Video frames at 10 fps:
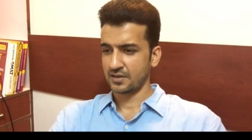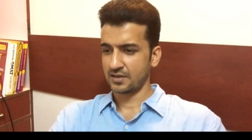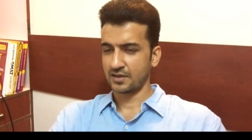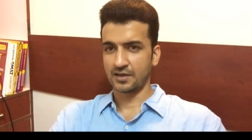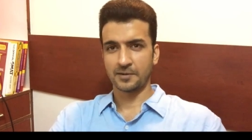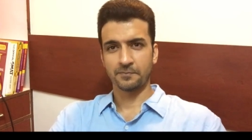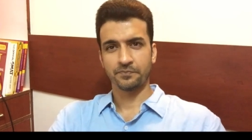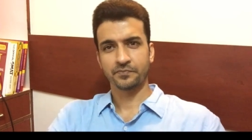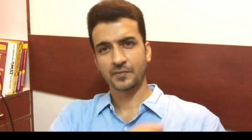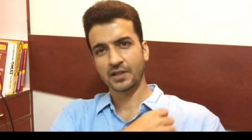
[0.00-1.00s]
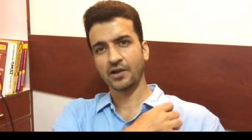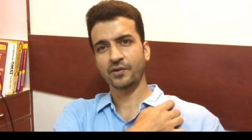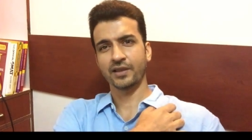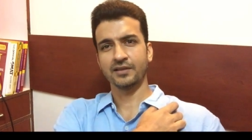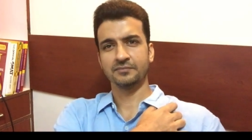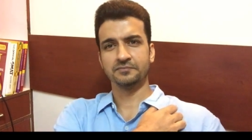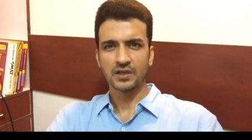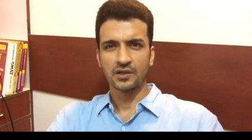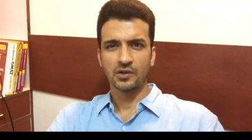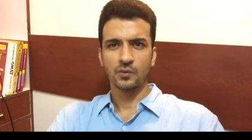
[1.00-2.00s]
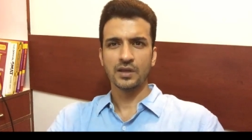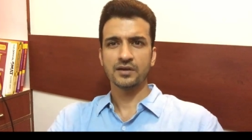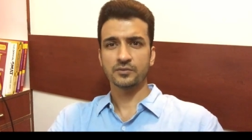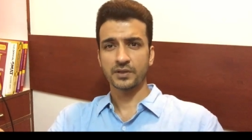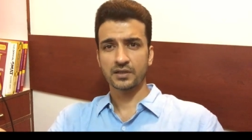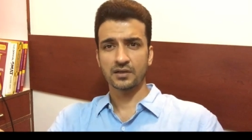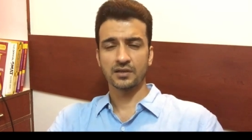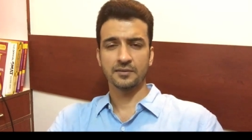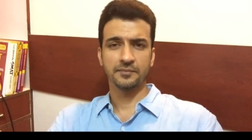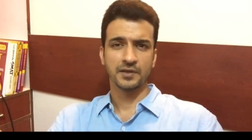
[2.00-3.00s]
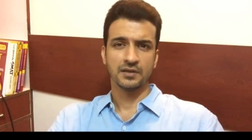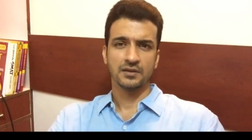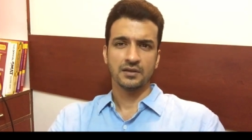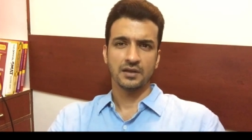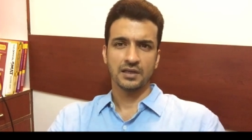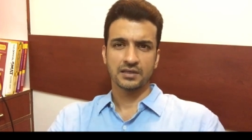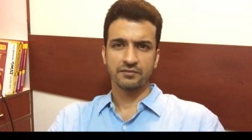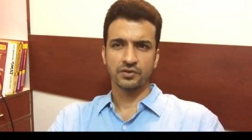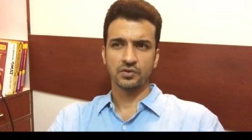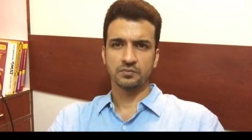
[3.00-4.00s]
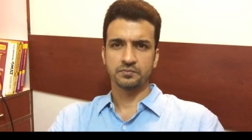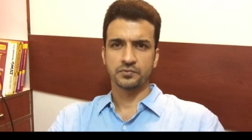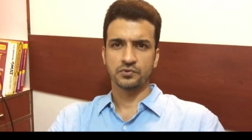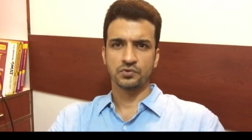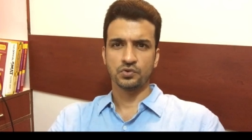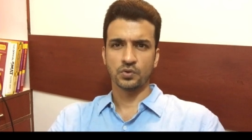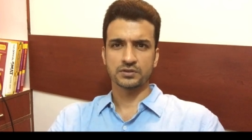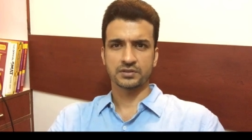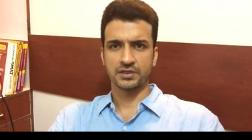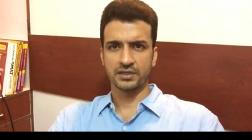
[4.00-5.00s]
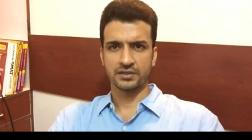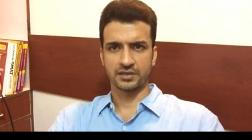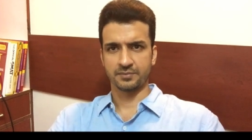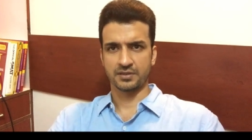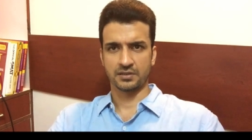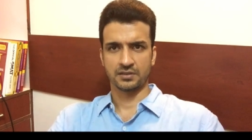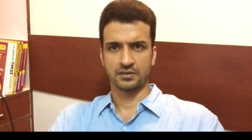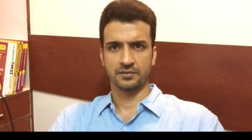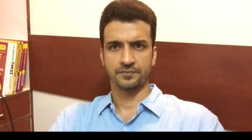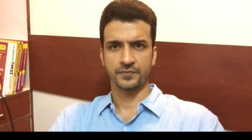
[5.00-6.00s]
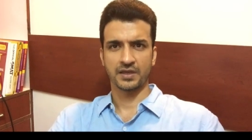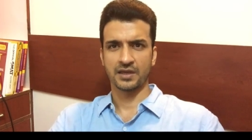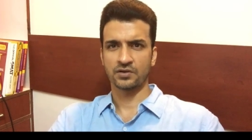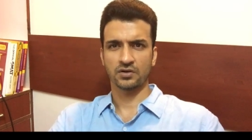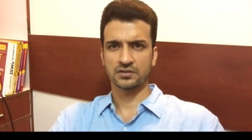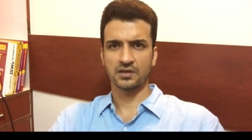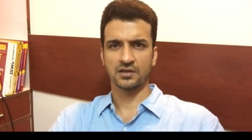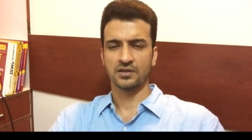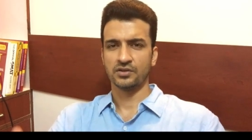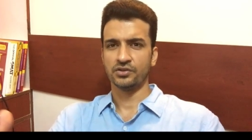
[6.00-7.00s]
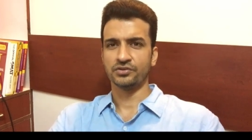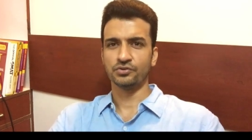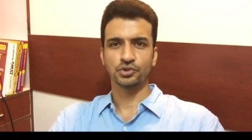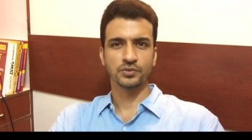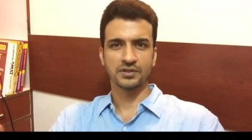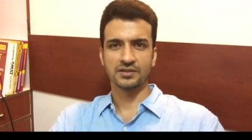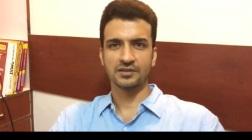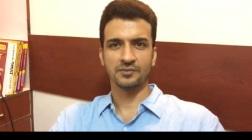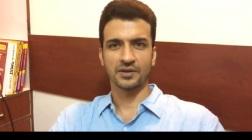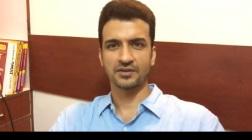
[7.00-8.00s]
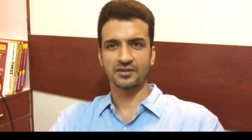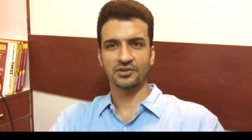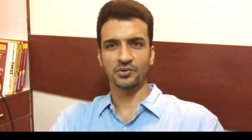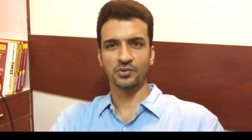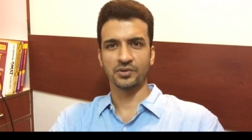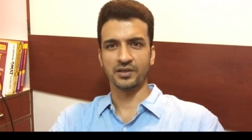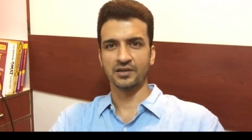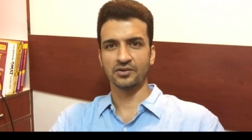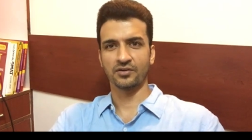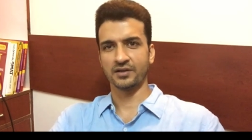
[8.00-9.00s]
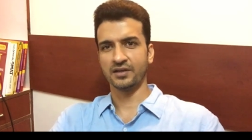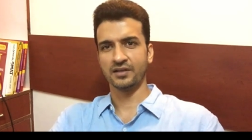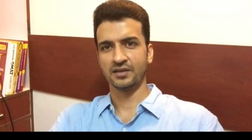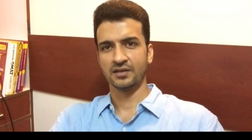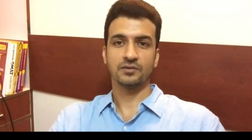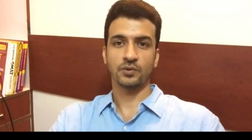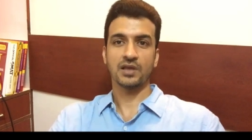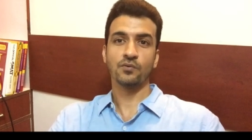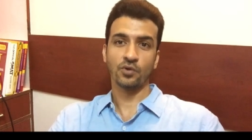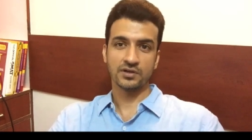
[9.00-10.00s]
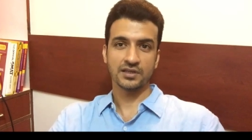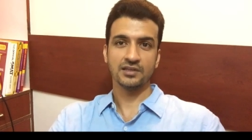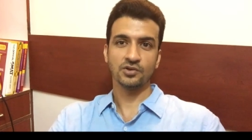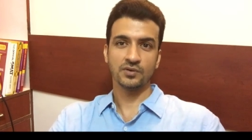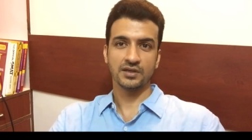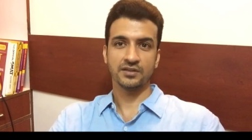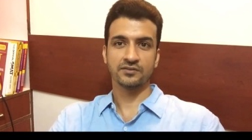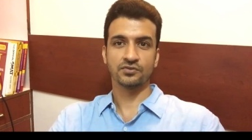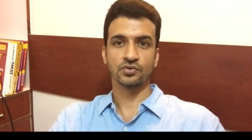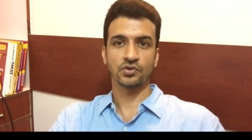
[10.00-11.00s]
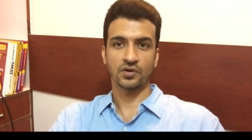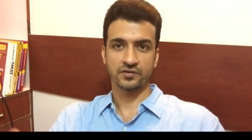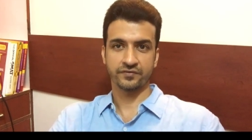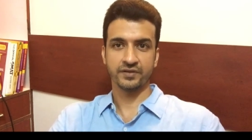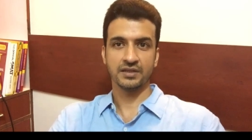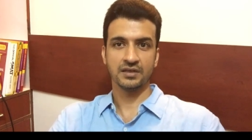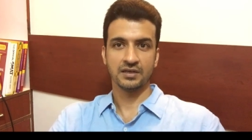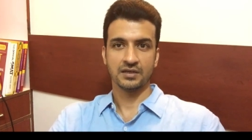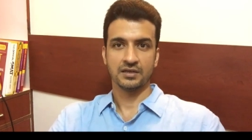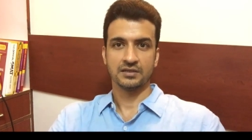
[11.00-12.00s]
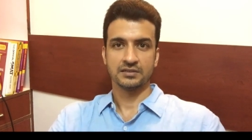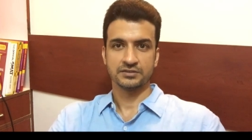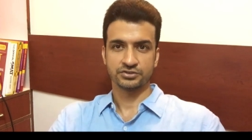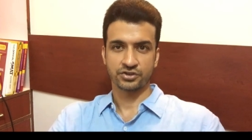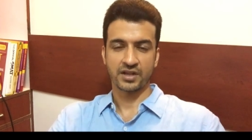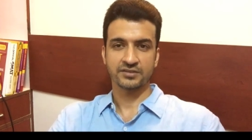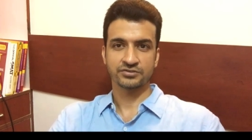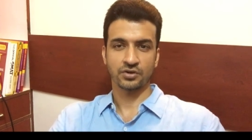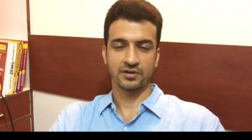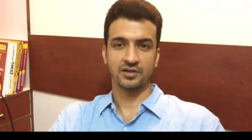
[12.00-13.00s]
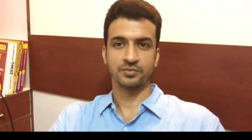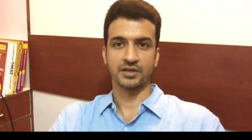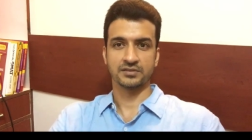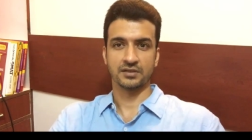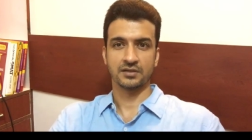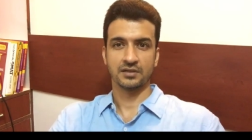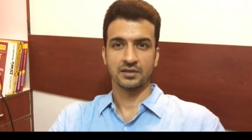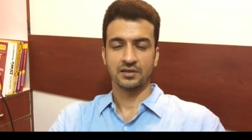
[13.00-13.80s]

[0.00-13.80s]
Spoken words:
Okay. Well, Ritvik, I'll give you 2 or 3 tips. Not the usual ones that you hear or read. What I won't tell you is to not feel stressed or under pressure,